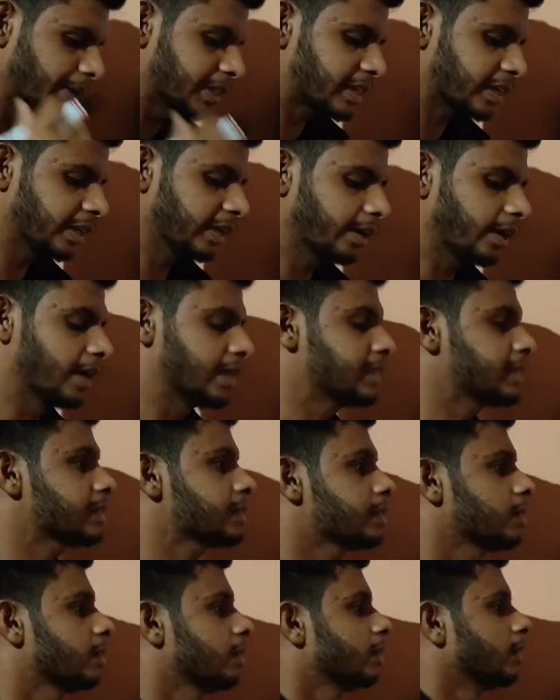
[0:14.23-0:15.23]
basically
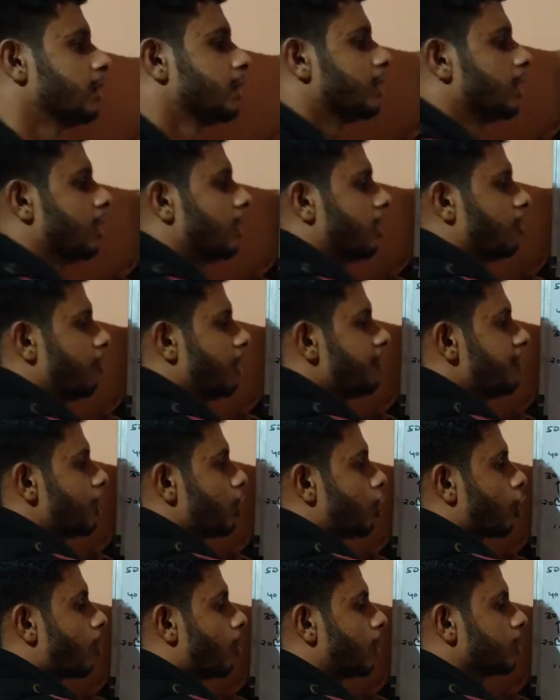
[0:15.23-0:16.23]
guys, when we
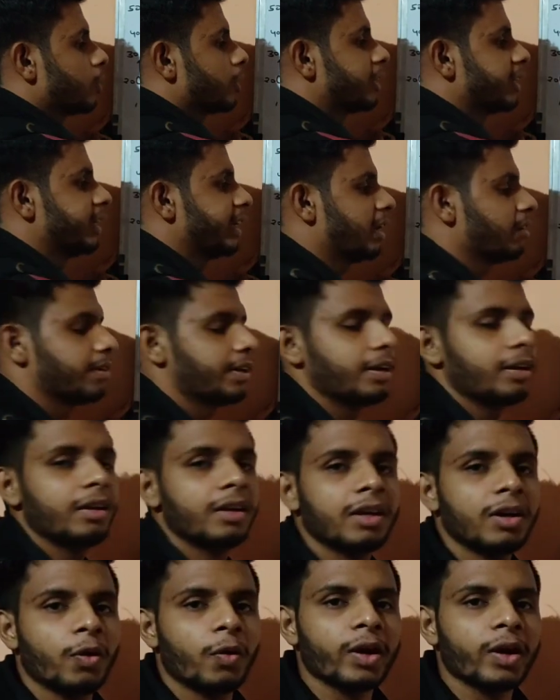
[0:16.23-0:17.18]
talk about the TLV,